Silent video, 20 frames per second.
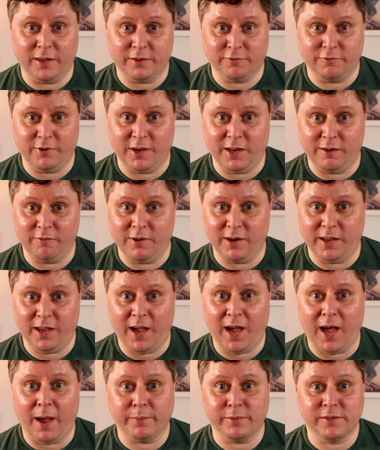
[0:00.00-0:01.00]
is really, really
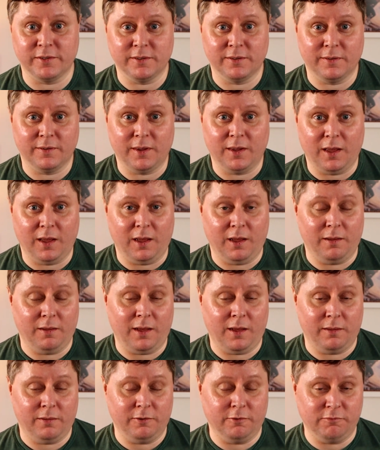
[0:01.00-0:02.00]
apt.
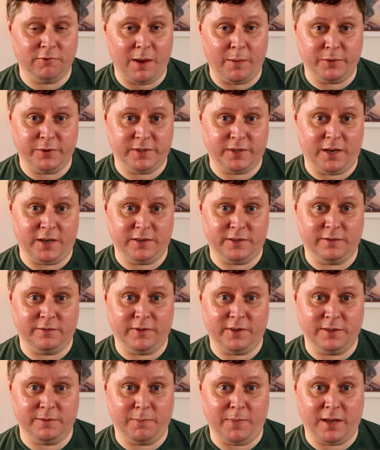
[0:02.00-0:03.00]
The reputation of
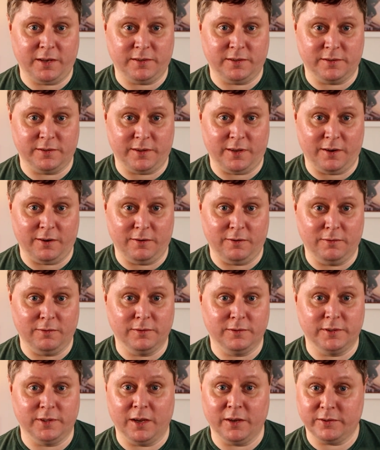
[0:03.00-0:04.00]
these Metas though
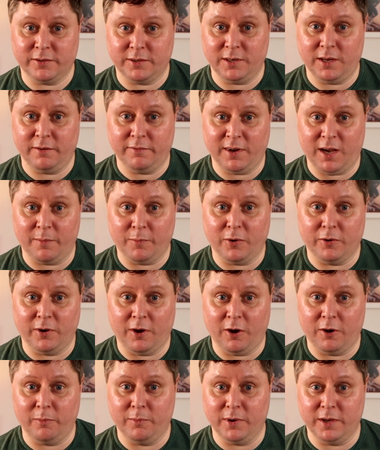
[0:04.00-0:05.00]
does live up on
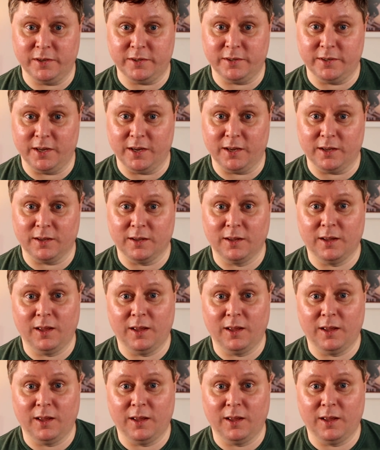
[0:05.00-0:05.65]
home listening.